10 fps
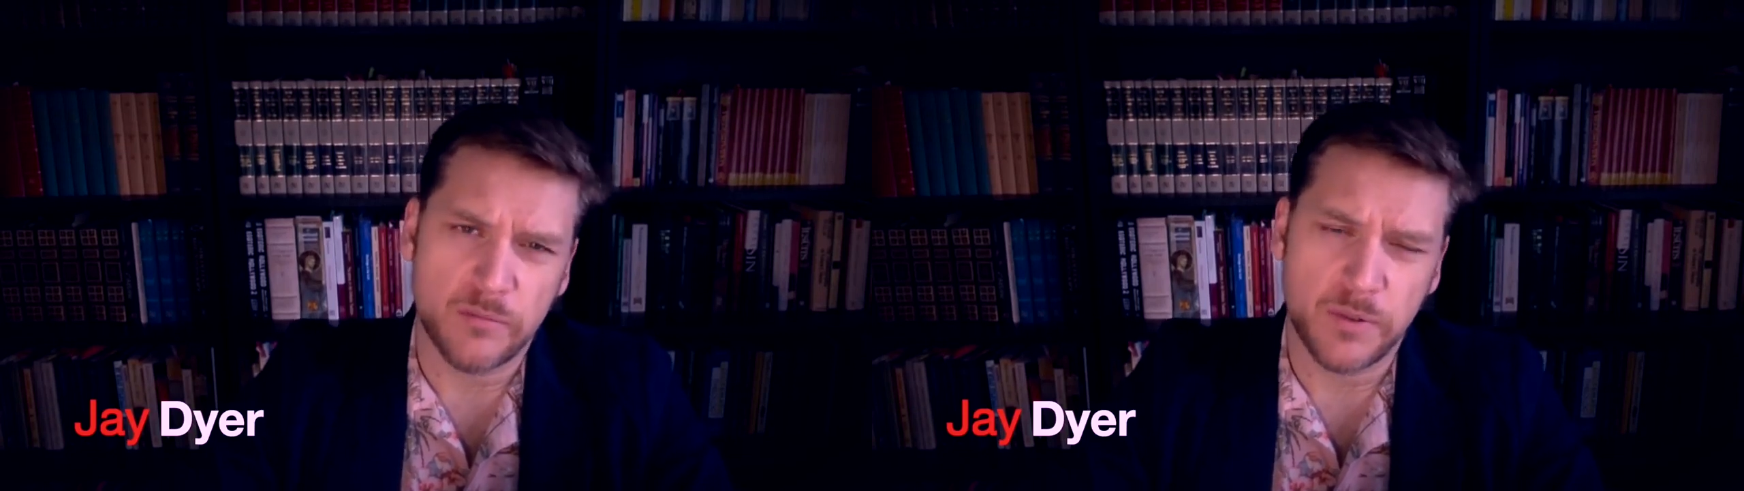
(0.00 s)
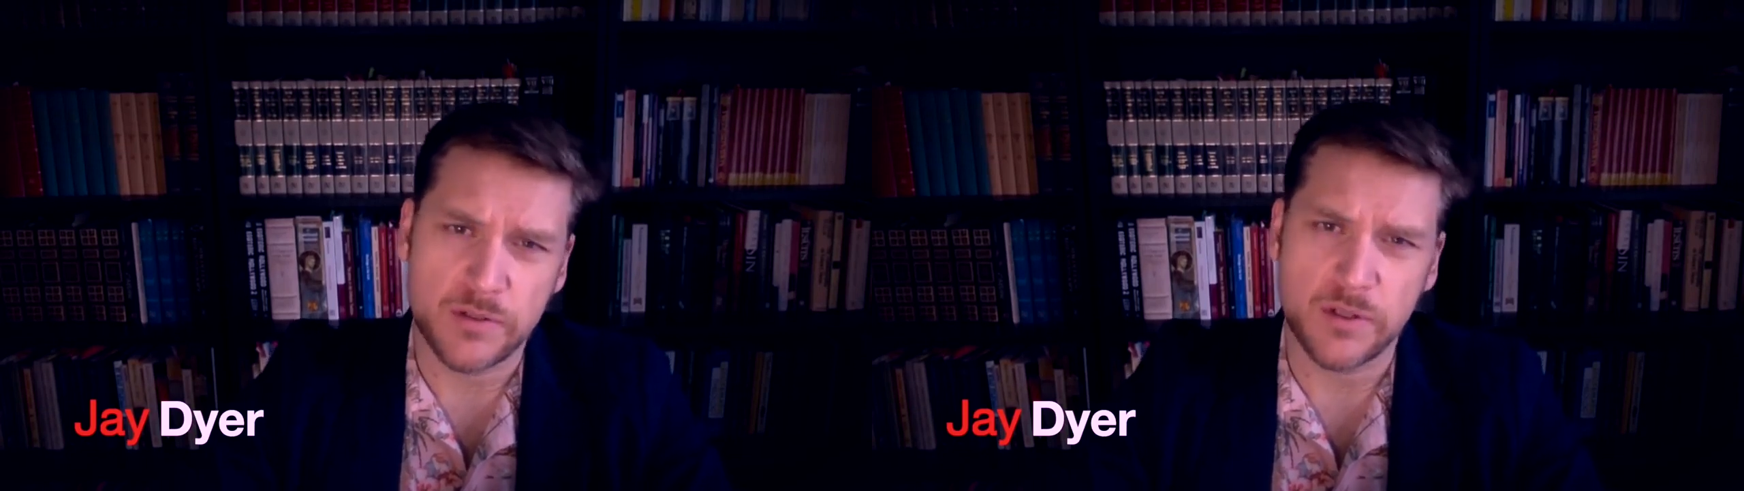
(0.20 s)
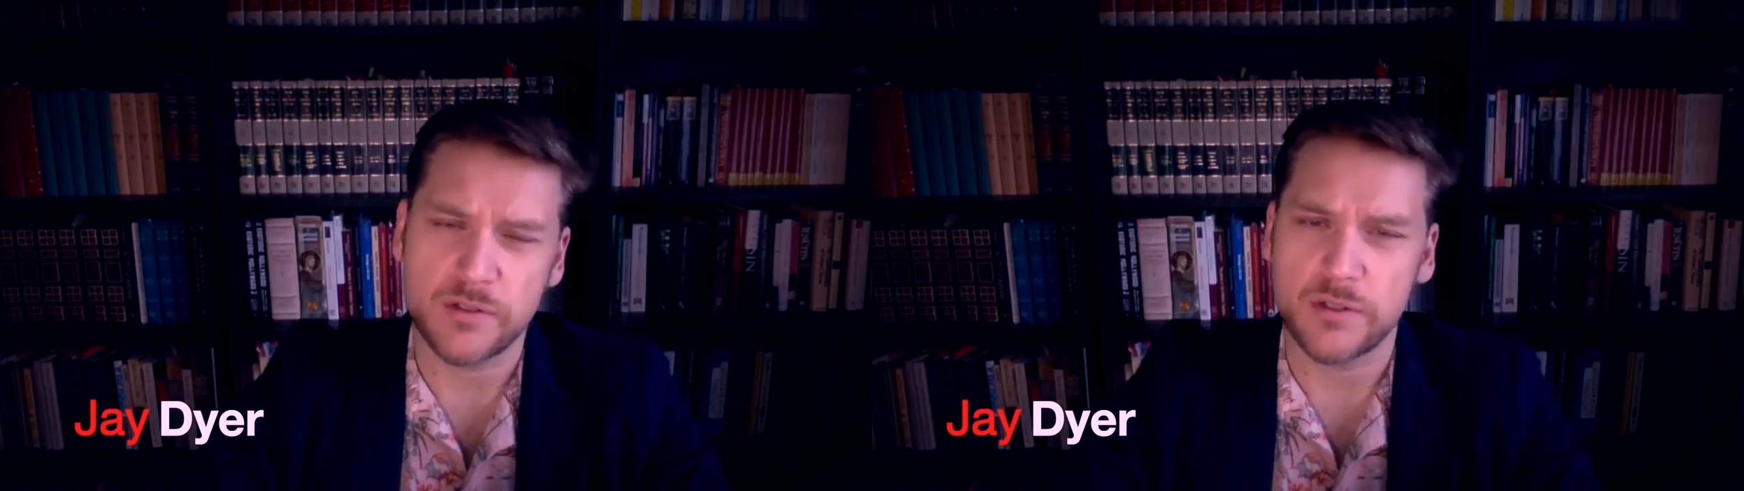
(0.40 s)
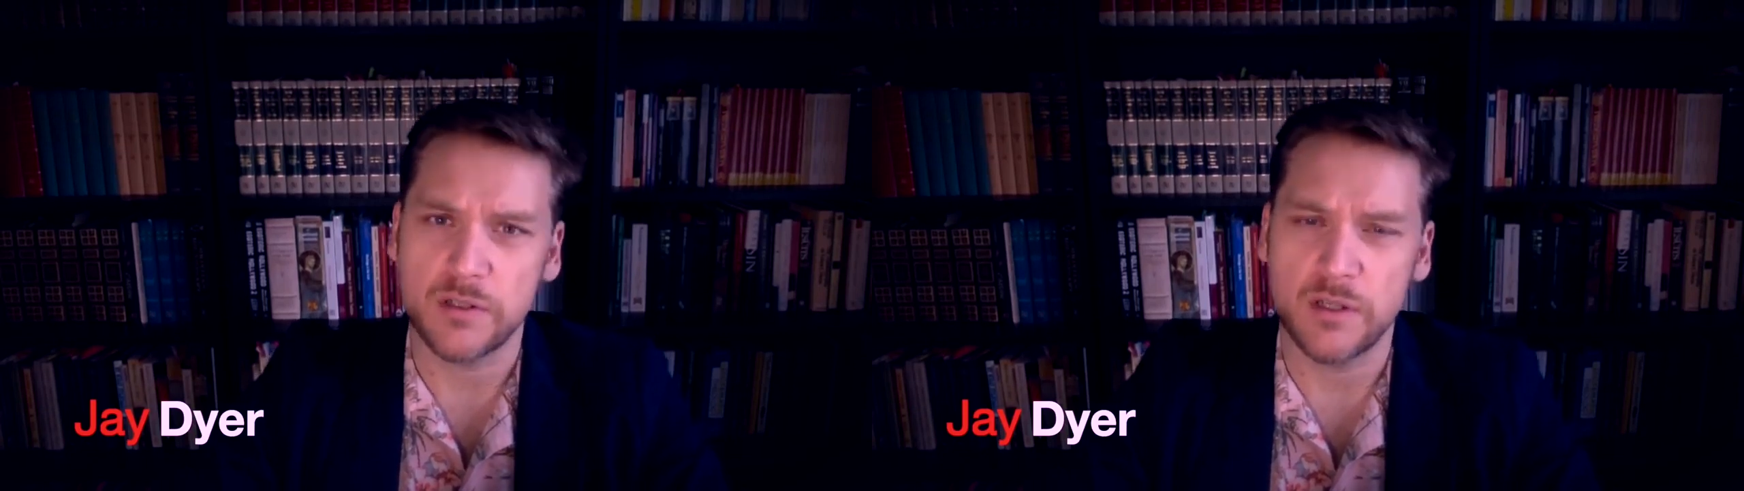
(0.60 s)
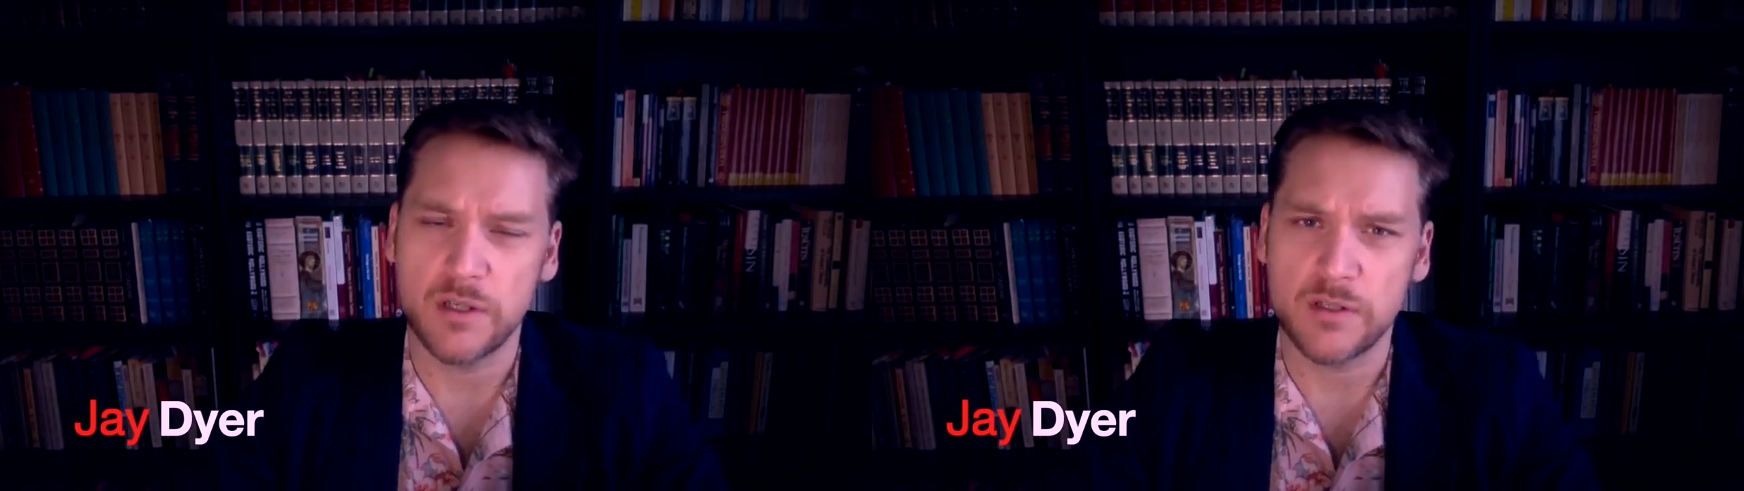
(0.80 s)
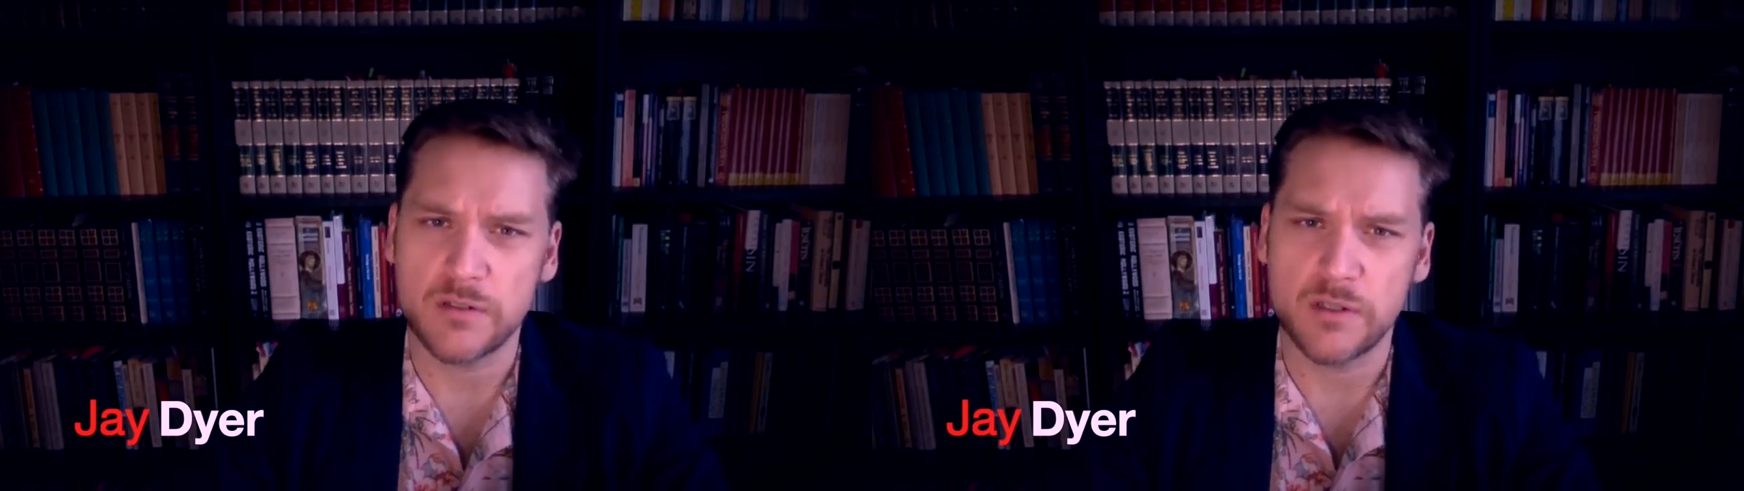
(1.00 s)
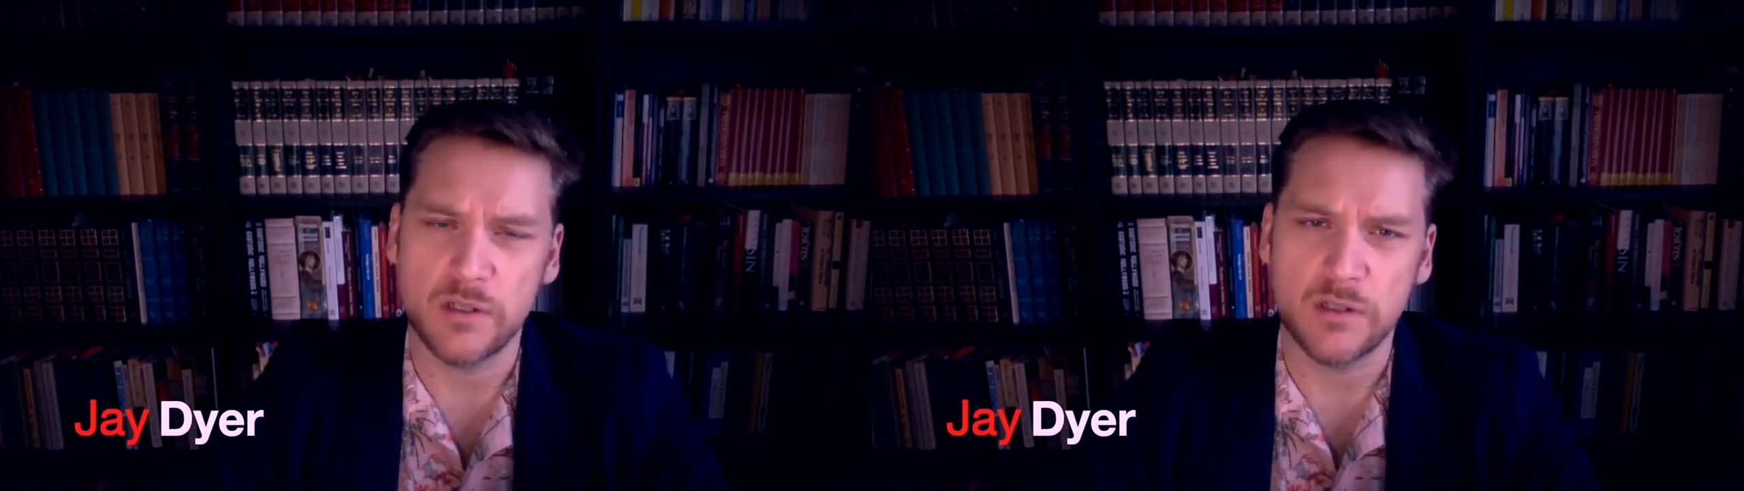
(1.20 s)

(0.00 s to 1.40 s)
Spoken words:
position is